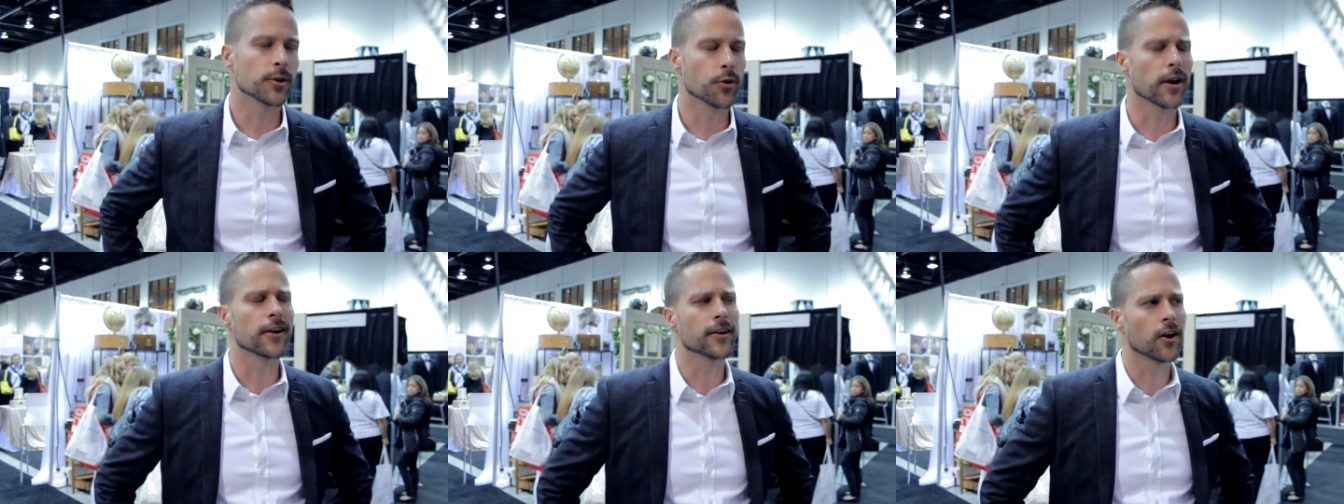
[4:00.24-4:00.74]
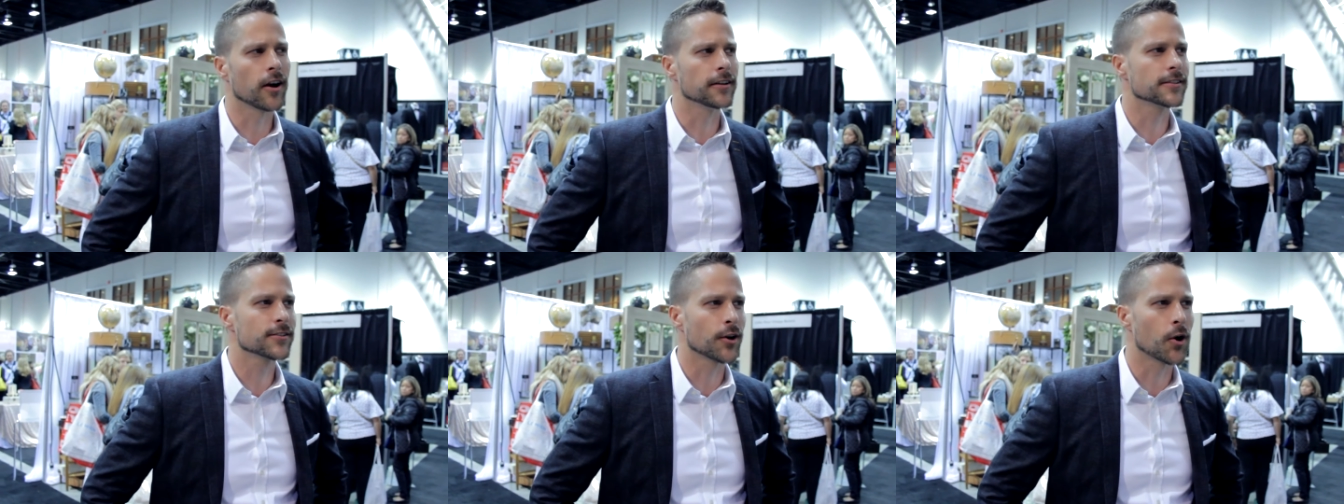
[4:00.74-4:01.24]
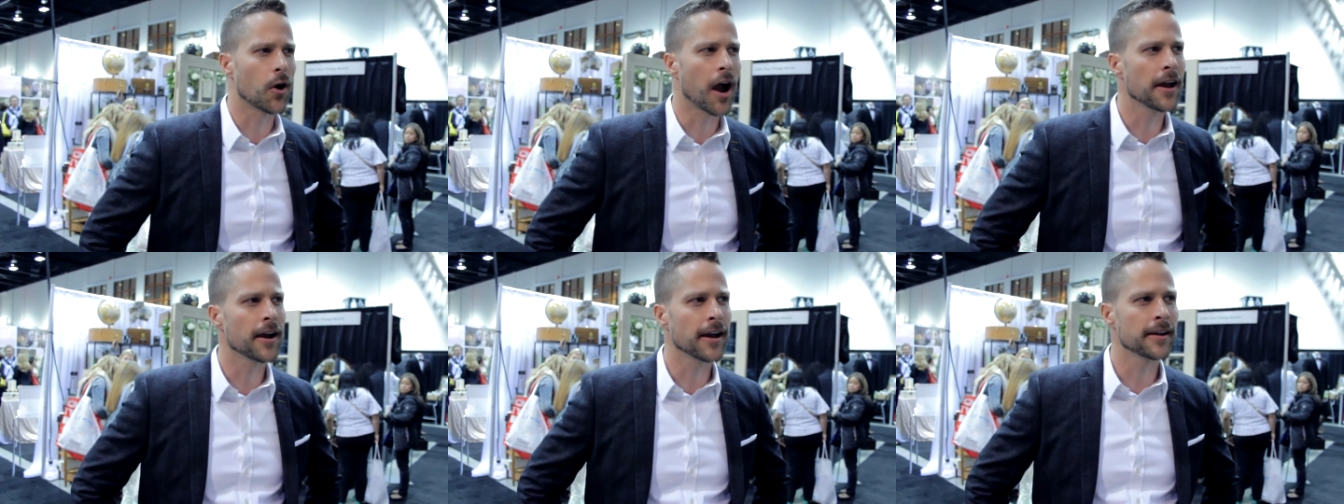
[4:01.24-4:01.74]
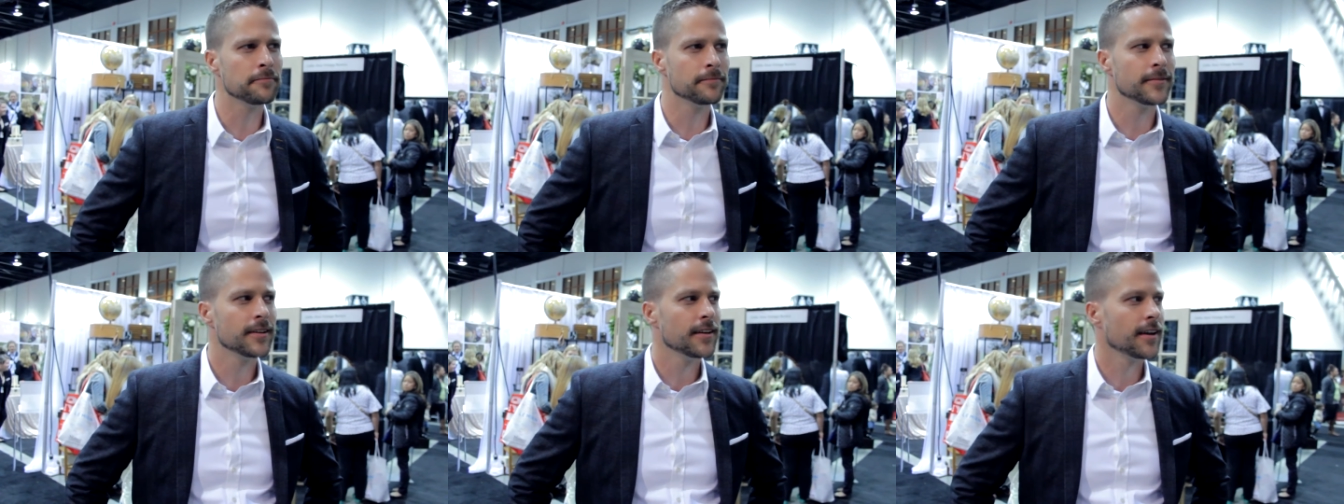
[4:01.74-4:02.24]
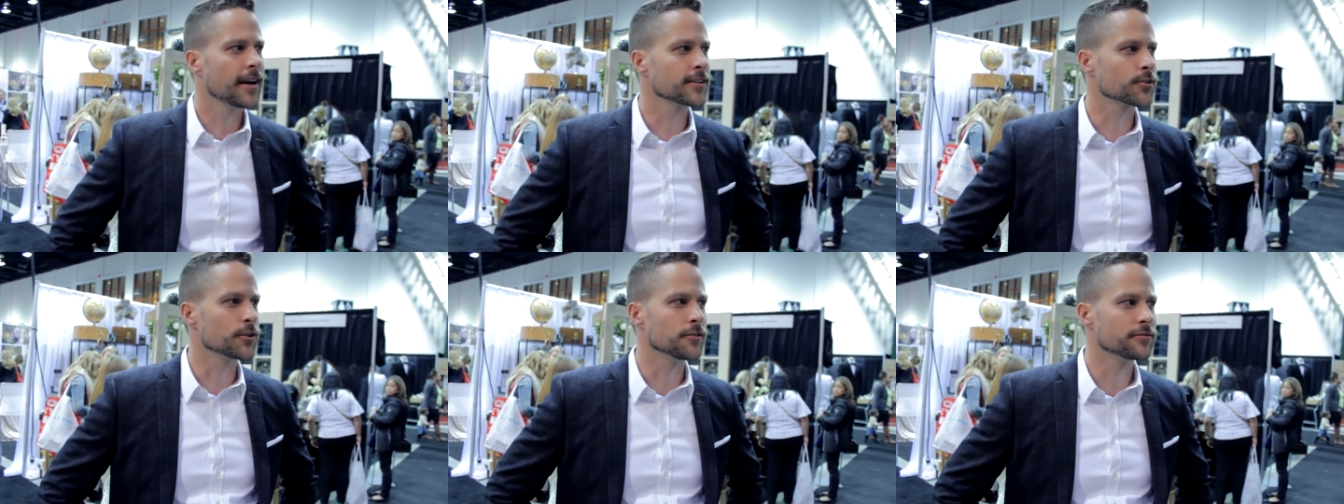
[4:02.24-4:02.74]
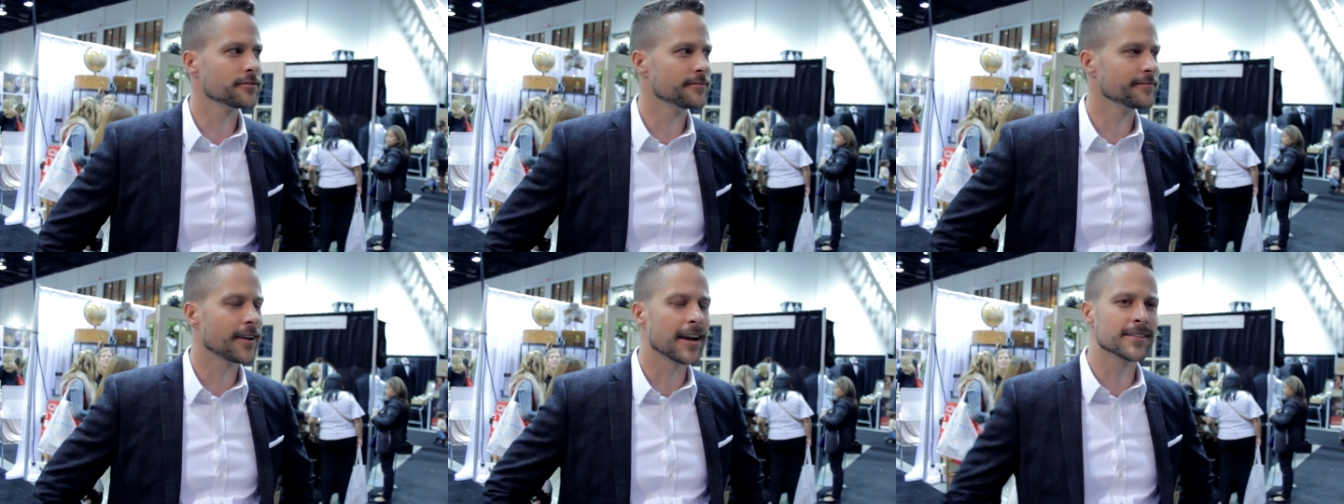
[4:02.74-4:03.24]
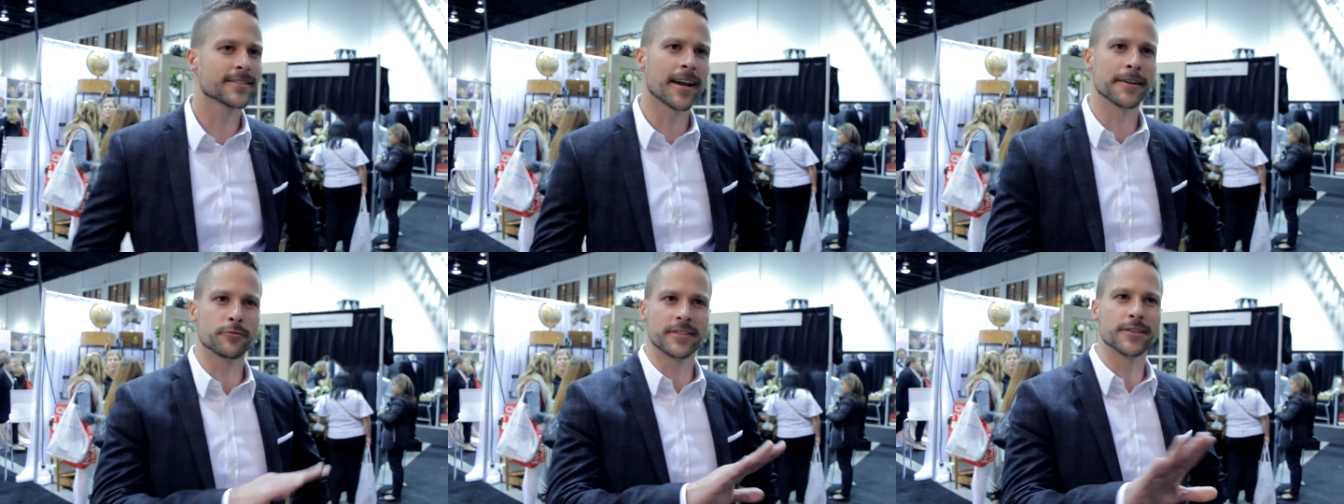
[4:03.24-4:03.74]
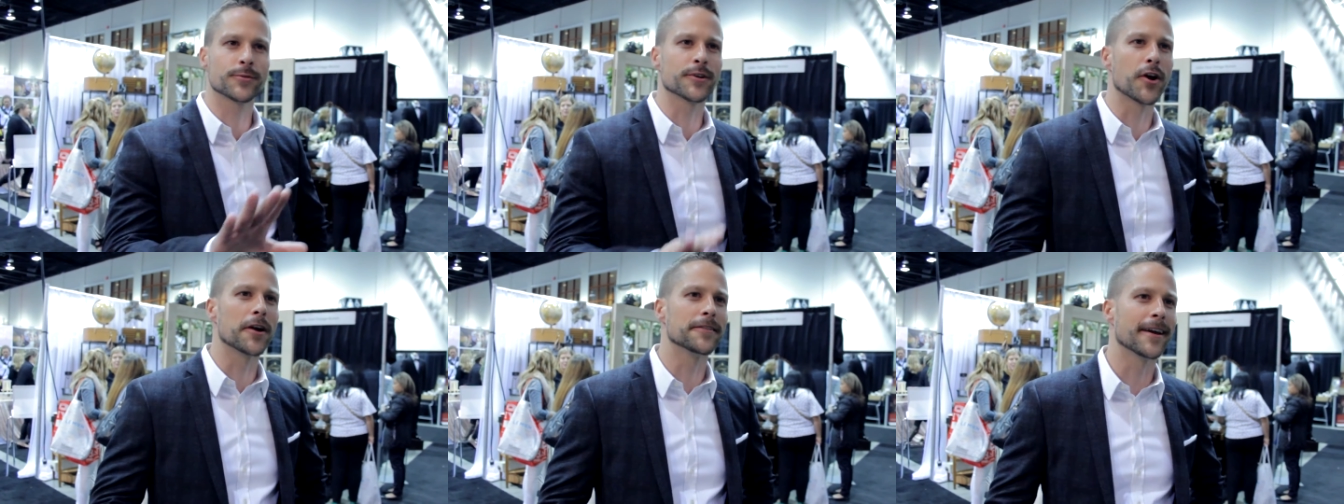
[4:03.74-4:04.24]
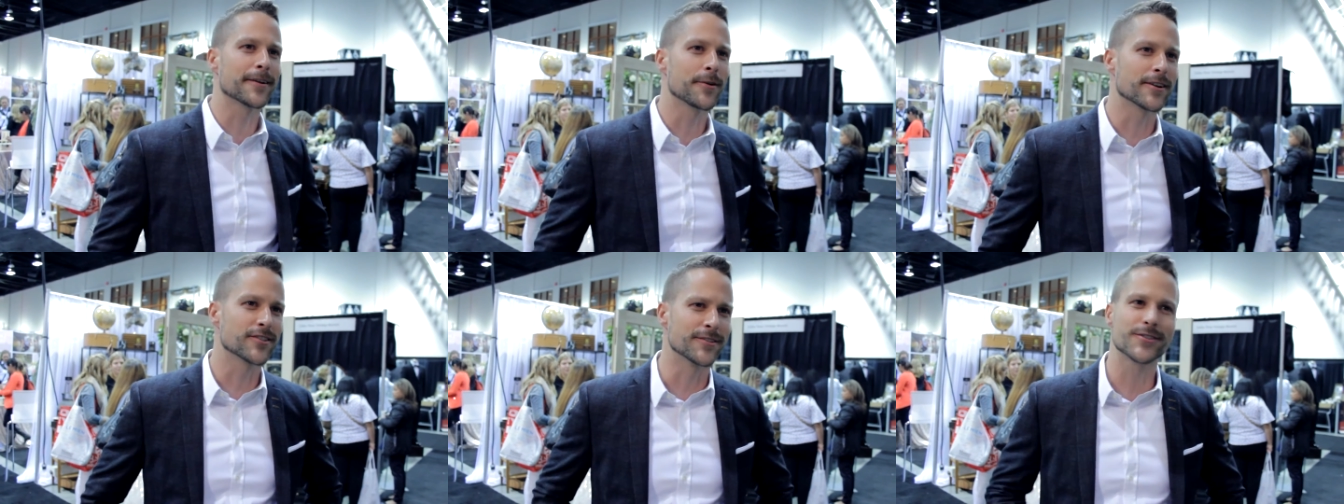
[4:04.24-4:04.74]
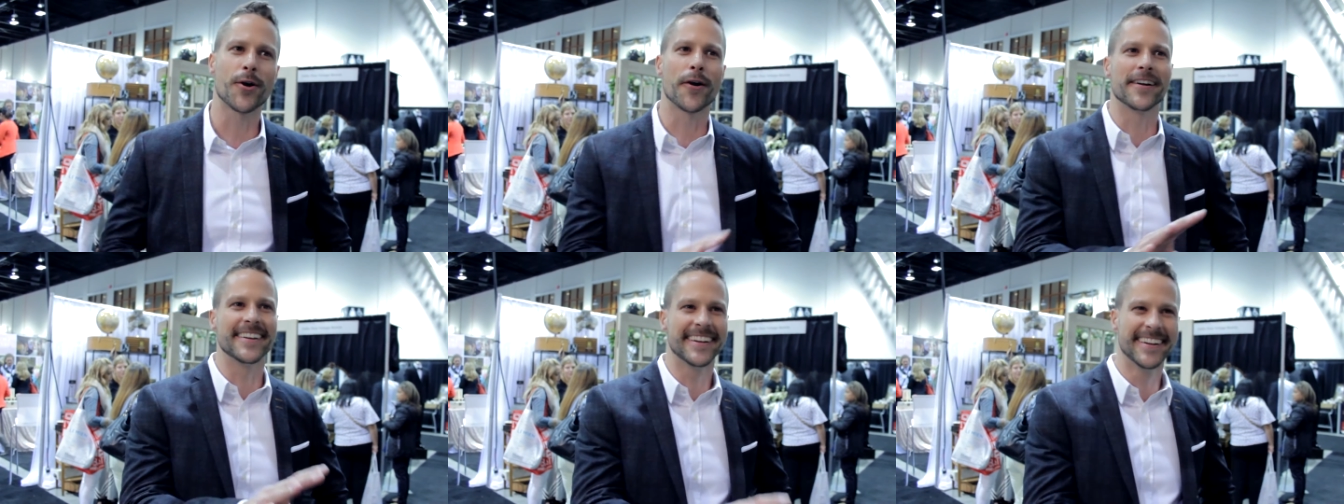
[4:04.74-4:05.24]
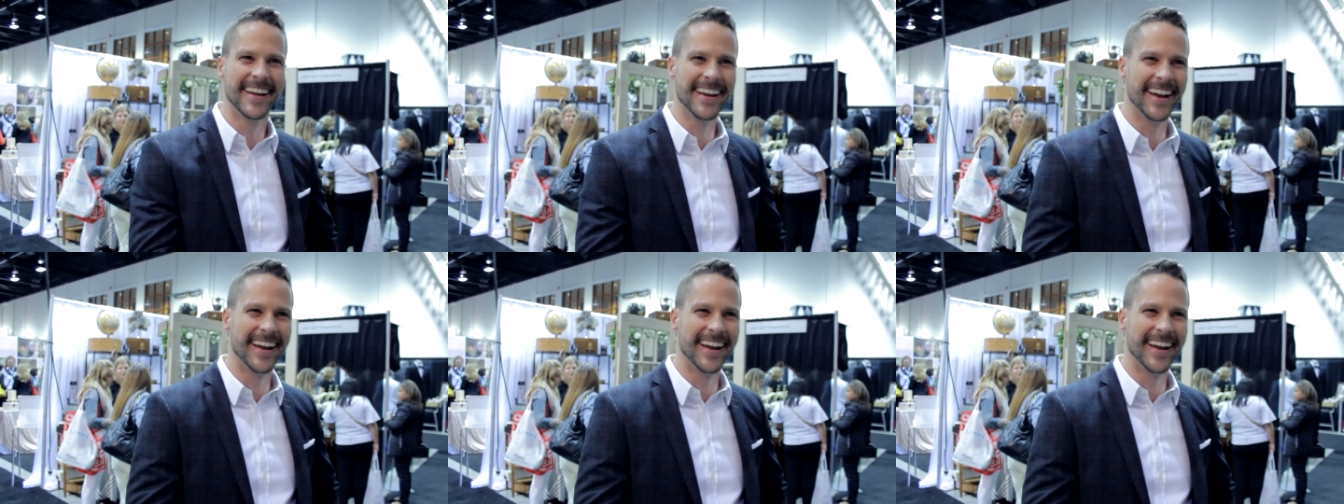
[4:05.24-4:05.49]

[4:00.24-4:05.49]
greater cause. So I, I, I sort of I, I, disregard that question. Sorry. No, that's